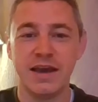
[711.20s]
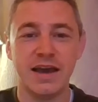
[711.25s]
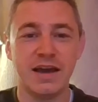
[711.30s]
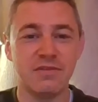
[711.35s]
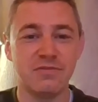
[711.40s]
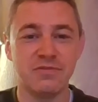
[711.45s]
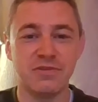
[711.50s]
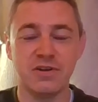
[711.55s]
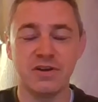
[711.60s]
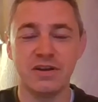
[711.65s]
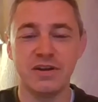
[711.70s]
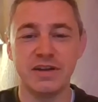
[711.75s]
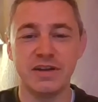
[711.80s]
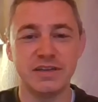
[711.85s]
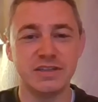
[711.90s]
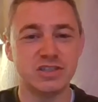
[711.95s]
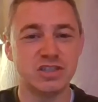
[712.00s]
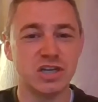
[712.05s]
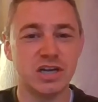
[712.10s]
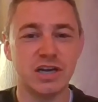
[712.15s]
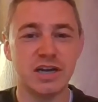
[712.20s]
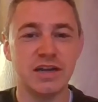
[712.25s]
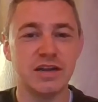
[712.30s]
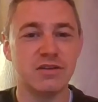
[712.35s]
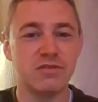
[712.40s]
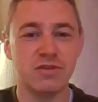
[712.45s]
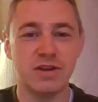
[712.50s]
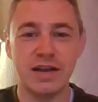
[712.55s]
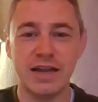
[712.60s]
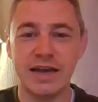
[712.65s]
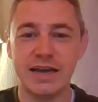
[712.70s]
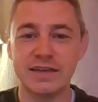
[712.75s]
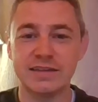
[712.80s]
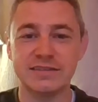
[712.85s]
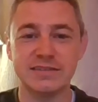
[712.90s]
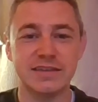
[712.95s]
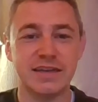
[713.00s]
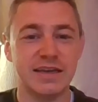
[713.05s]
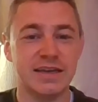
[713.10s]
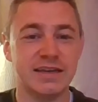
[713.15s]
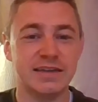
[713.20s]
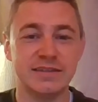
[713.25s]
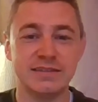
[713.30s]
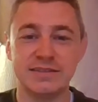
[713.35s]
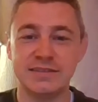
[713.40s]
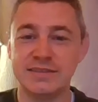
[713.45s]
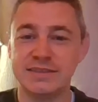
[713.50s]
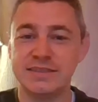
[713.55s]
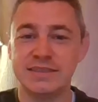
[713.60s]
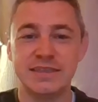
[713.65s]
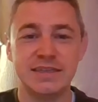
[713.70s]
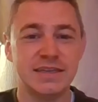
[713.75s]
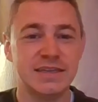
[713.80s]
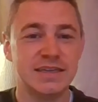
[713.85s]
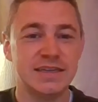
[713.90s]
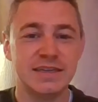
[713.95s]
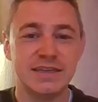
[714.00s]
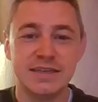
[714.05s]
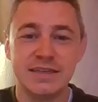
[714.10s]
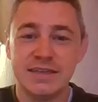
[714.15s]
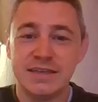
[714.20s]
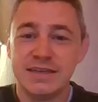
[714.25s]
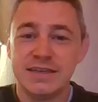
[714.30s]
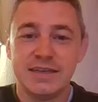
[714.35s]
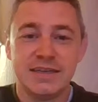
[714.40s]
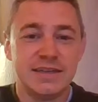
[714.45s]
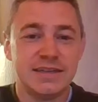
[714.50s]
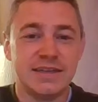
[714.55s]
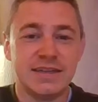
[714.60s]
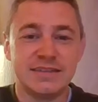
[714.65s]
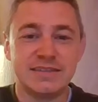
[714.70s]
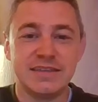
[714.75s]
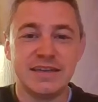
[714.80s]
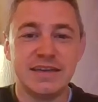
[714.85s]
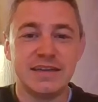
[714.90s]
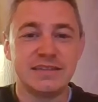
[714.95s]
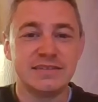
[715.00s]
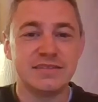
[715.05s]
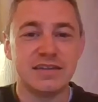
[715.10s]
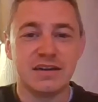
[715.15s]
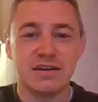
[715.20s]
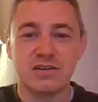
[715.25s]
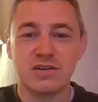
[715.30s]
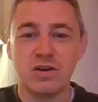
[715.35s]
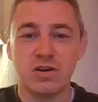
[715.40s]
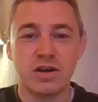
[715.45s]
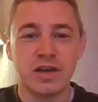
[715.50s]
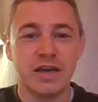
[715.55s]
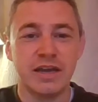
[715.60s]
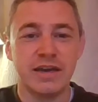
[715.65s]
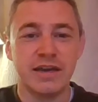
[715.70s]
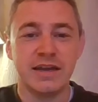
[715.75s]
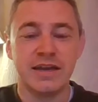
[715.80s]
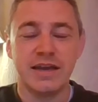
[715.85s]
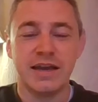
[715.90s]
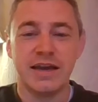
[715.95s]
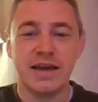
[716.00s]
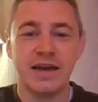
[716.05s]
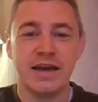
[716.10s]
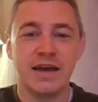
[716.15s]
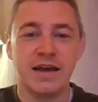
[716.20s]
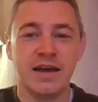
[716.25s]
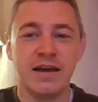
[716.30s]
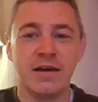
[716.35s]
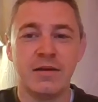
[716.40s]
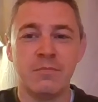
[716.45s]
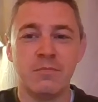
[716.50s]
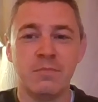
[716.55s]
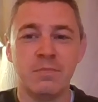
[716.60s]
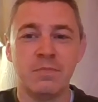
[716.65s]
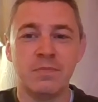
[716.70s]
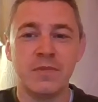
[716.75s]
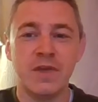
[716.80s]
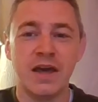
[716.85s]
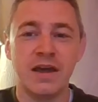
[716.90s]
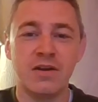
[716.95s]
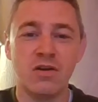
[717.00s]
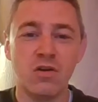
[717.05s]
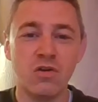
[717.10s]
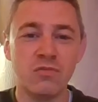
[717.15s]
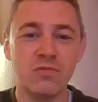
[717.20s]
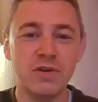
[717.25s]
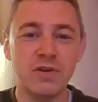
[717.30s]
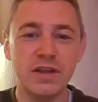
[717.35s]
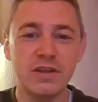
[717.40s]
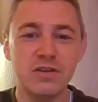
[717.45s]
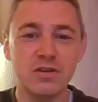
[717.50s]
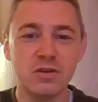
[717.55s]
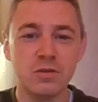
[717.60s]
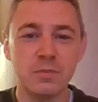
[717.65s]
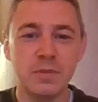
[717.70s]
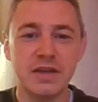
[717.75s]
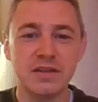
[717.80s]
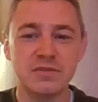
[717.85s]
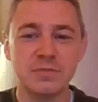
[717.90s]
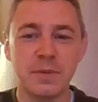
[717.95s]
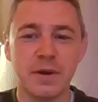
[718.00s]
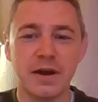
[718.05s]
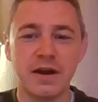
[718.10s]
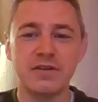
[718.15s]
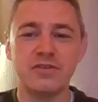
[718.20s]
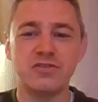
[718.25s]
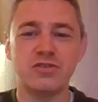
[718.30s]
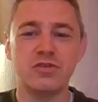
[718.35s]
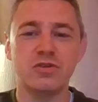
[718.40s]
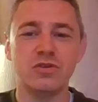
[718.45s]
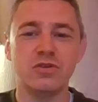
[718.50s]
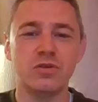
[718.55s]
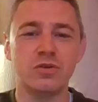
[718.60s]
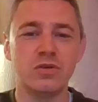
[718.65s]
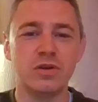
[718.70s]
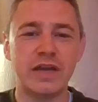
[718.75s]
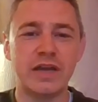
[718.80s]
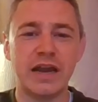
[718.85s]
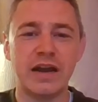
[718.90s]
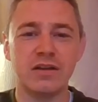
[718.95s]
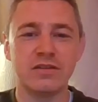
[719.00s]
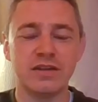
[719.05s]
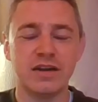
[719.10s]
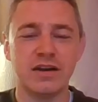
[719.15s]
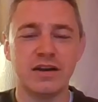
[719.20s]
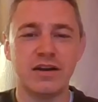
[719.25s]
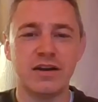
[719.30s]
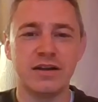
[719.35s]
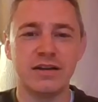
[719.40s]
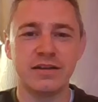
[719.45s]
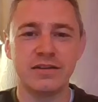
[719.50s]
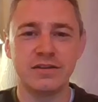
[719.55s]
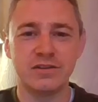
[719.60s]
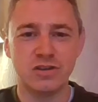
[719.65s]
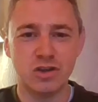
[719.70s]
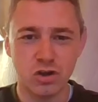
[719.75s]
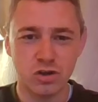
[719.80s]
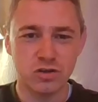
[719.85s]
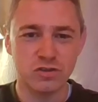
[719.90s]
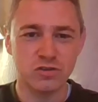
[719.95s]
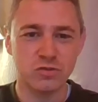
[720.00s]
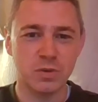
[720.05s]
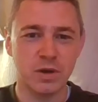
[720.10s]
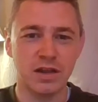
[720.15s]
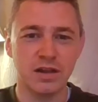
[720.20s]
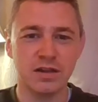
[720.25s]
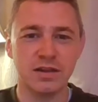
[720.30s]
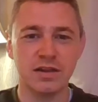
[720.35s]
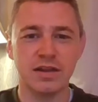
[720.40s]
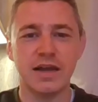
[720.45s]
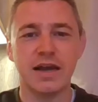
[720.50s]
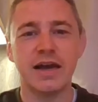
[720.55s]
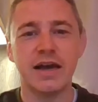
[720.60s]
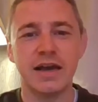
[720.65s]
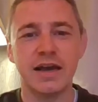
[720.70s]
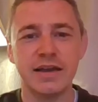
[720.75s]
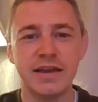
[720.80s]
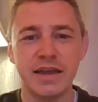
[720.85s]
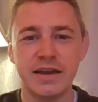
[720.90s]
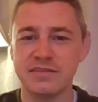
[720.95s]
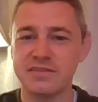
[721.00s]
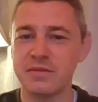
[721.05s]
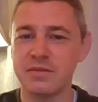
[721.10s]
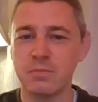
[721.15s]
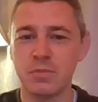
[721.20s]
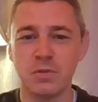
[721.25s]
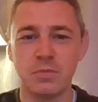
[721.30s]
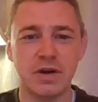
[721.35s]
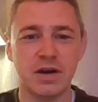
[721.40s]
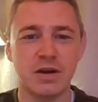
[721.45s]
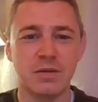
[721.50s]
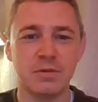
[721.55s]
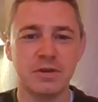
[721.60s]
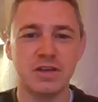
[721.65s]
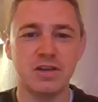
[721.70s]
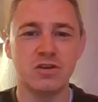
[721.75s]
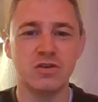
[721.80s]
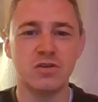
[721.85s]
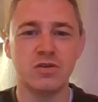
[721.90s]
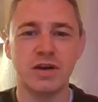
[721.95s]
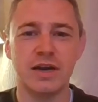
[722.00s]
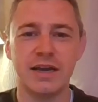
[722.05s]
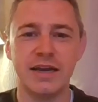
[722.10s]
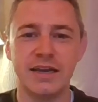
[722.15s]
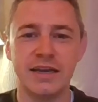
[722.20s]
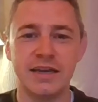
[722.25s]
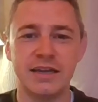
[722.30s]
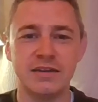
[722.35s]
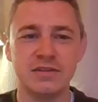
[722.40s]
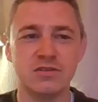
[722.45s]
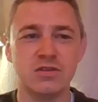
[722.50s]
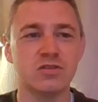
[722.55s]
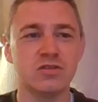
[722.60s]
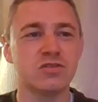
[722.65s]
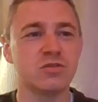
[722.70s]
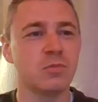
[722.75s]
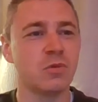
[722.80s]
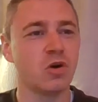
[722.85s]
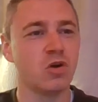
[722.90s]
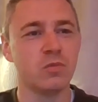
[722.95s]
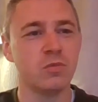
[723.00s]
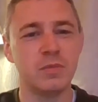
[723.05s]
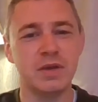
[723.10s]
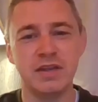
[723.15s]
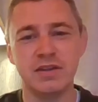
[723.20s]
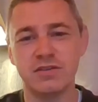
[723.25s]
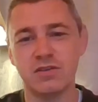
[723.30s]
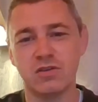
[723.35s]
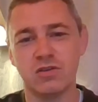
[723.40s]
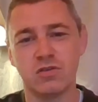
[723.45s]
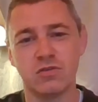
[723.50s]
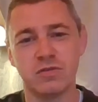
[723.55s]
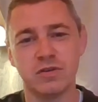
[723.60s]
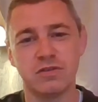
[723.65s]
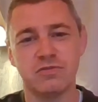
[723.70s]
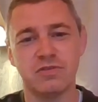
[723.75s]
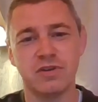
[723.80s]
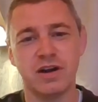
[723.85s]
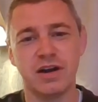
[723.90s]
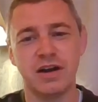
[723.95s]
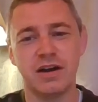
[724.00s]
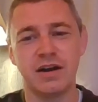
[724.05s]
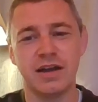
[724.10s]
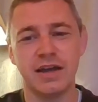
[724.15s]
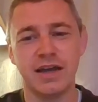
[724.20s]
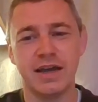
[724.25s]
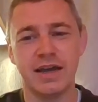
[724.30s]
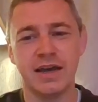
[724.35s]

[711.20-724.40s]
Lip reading: Have fun, enjoy, relax, and that's it. Start cooking, and hopefully you'll be inspired to get out there and cook as well. Get a simple barbecue and cook some whole meat over the fire.